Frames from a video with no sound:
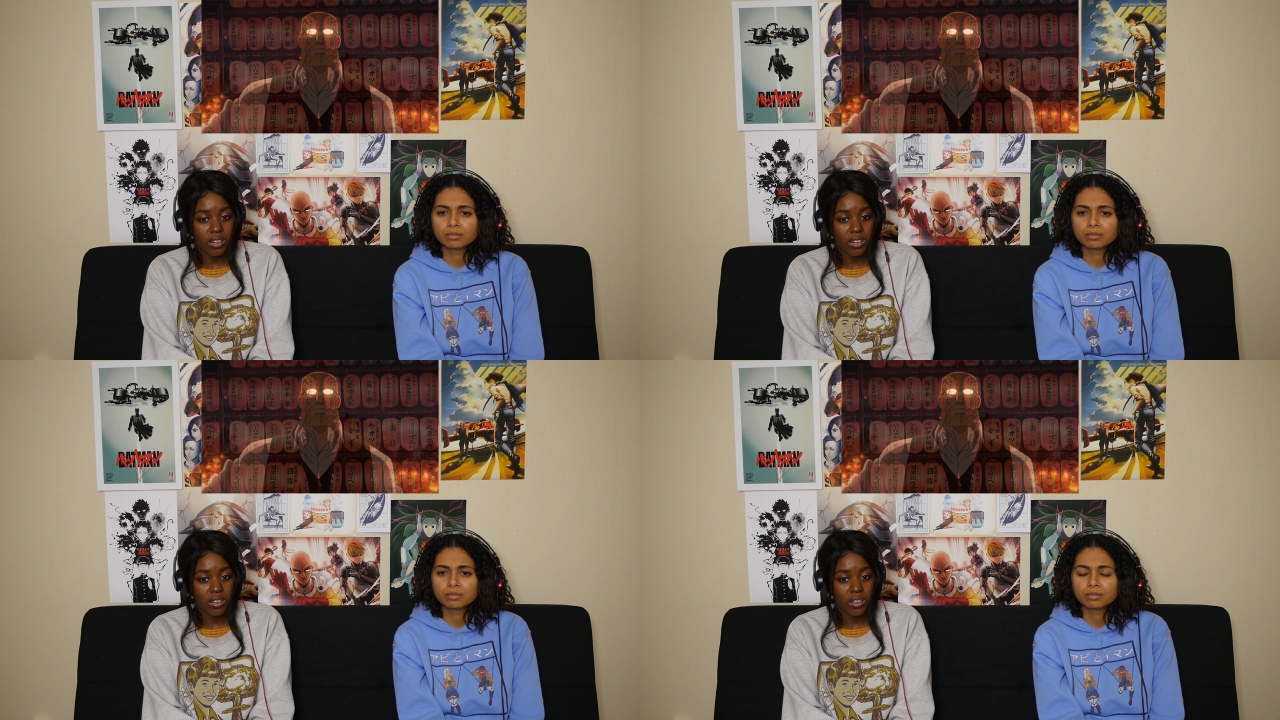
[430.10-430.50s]

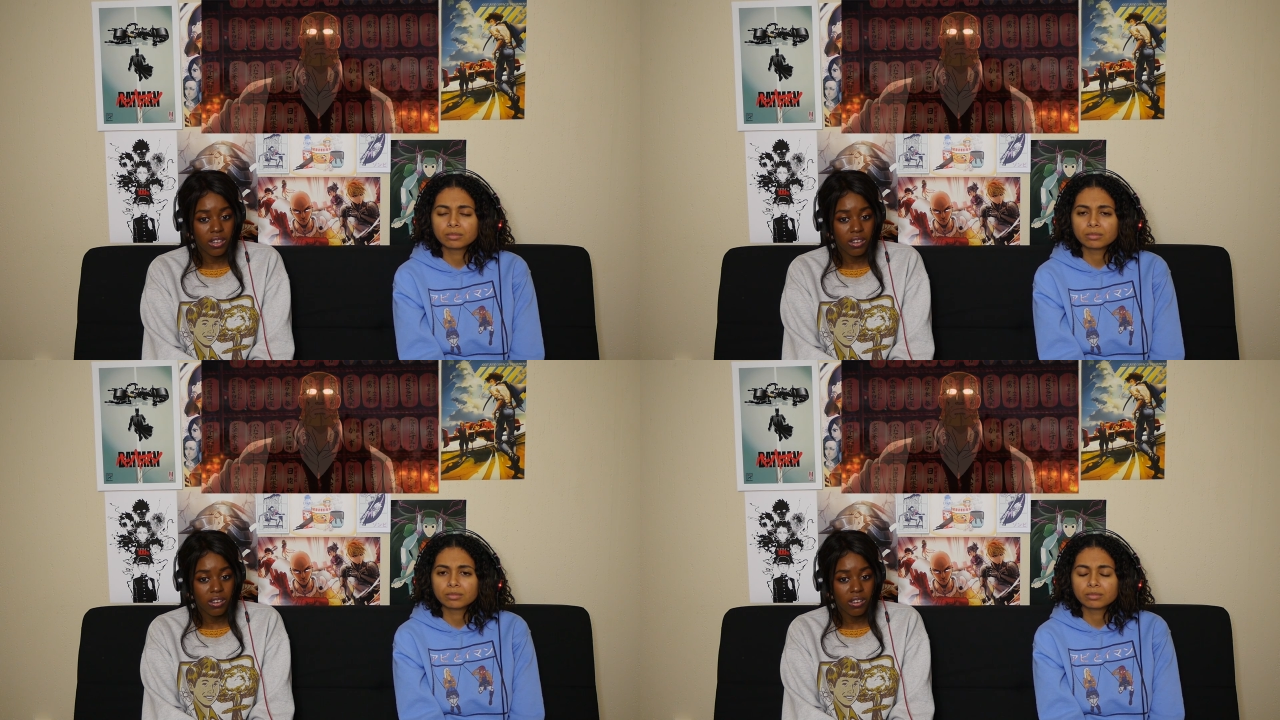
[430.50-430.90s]

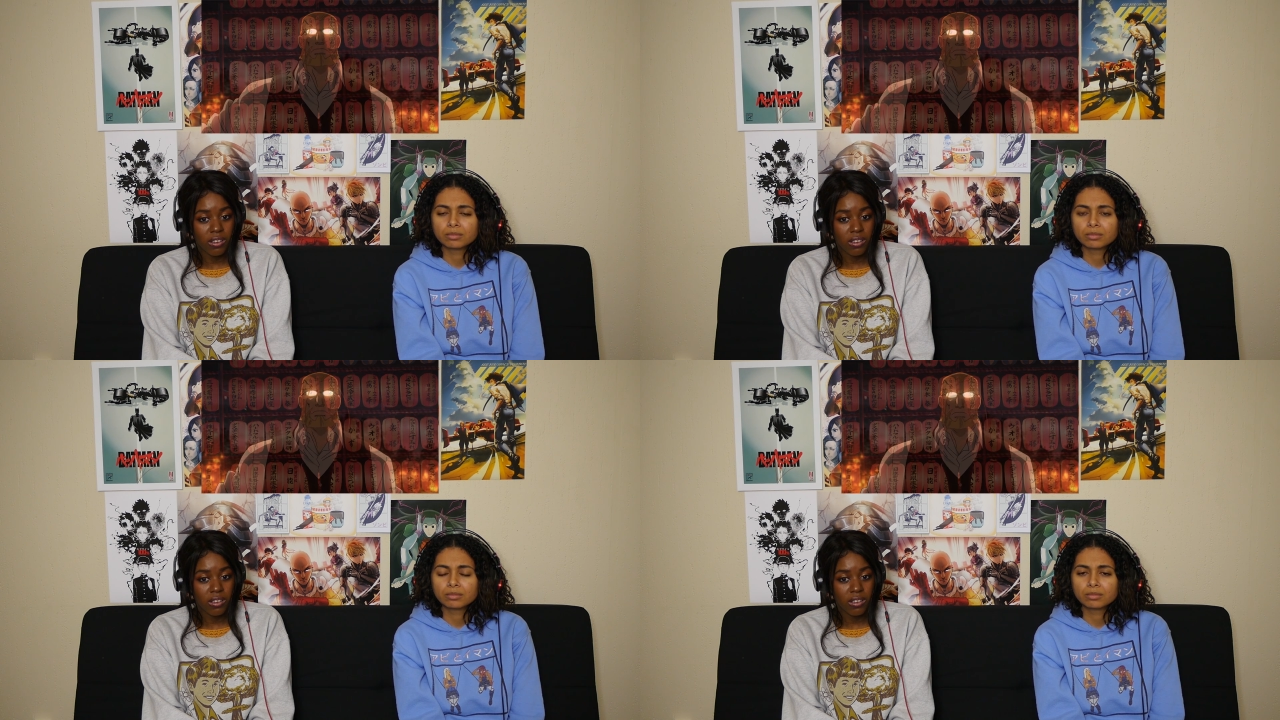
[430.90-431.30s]

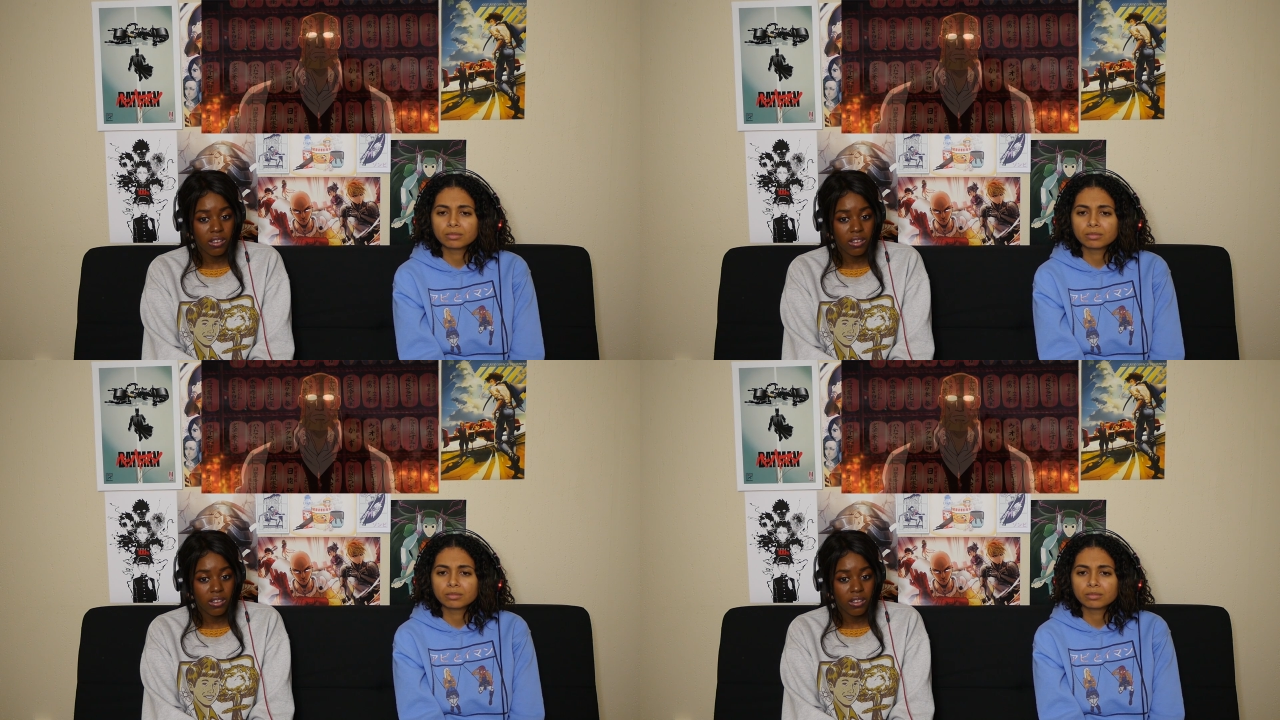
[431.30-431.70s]

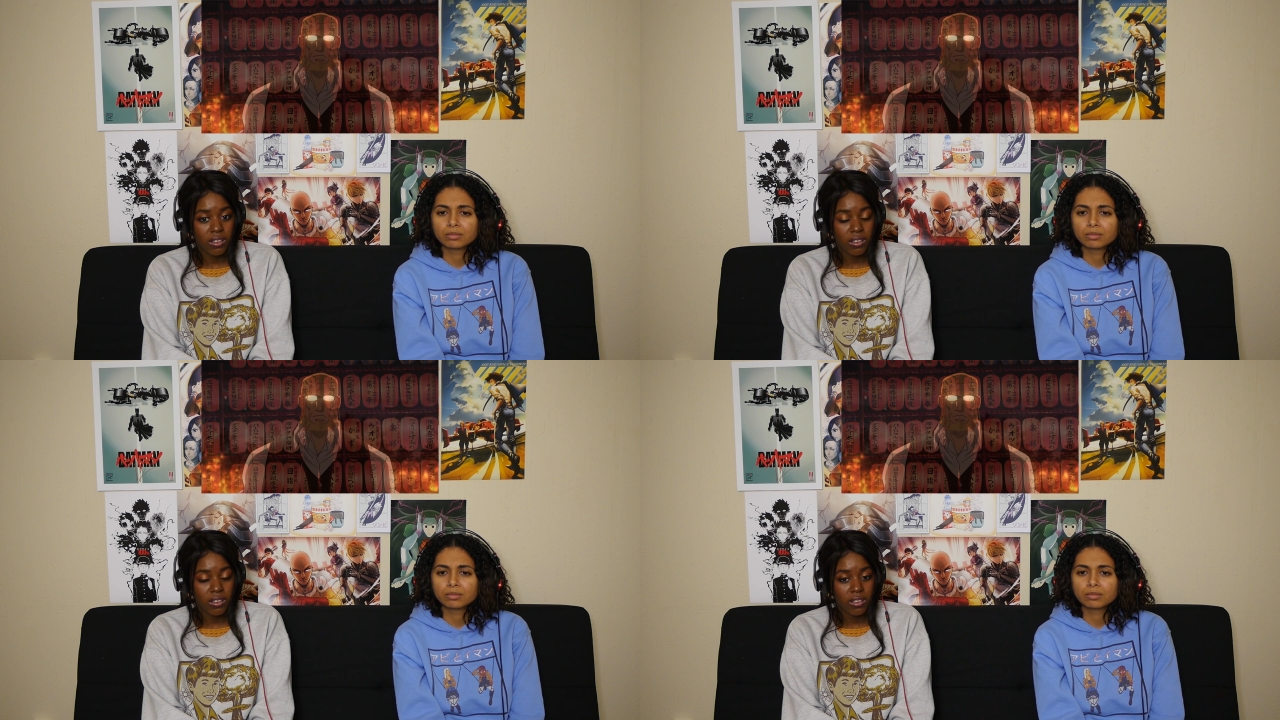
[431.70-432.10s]
(no one is talking)